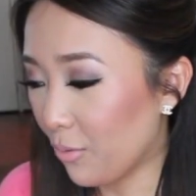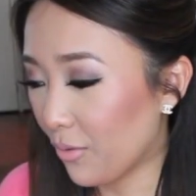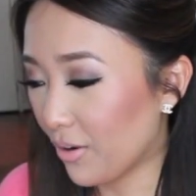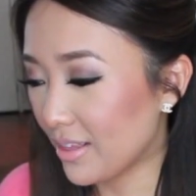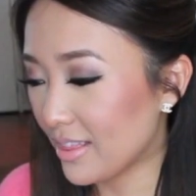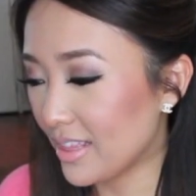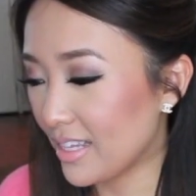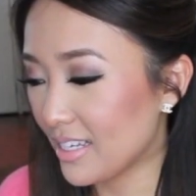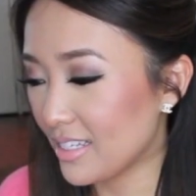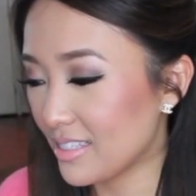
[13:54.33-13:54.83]

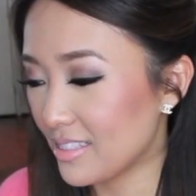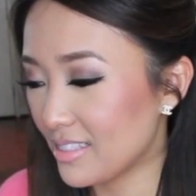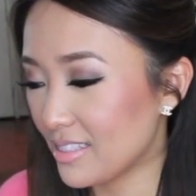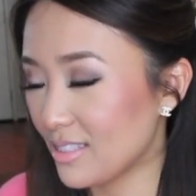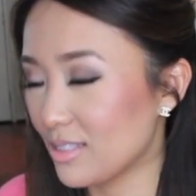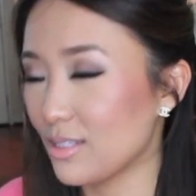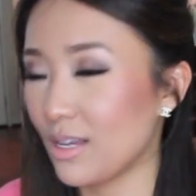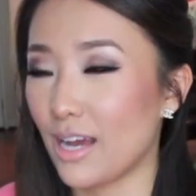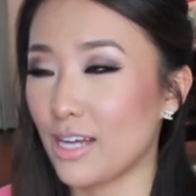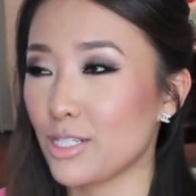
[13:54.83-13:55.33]
worn this
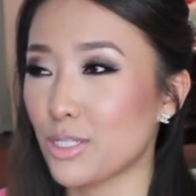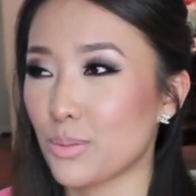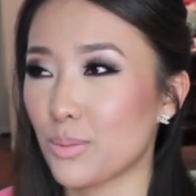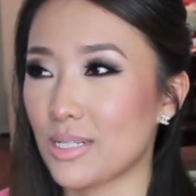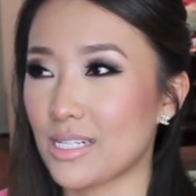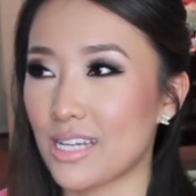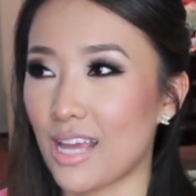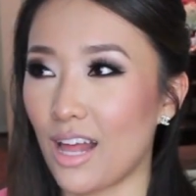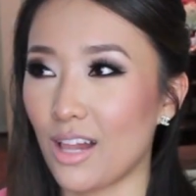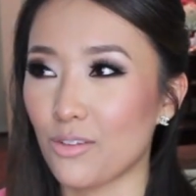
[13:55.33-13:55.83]
I just
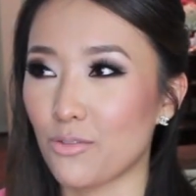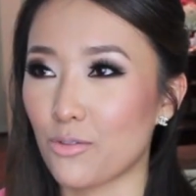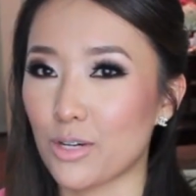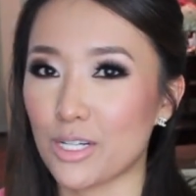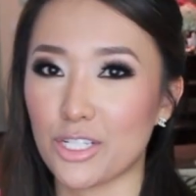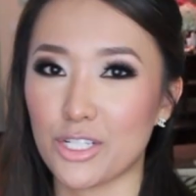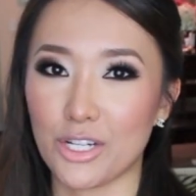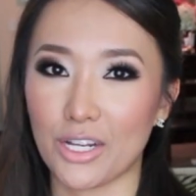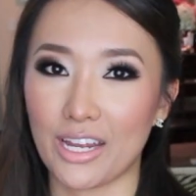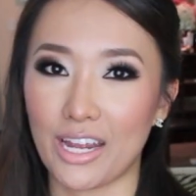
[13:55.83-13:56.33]
went to
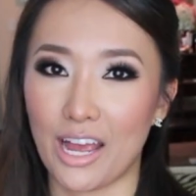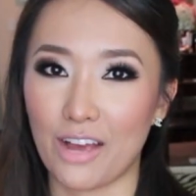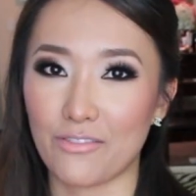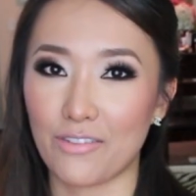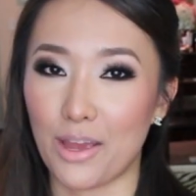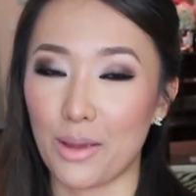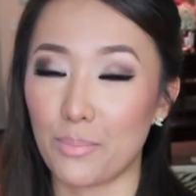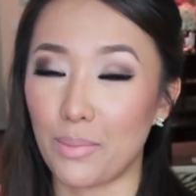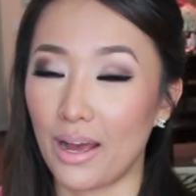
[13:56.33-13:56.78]
California Chicken Cafe,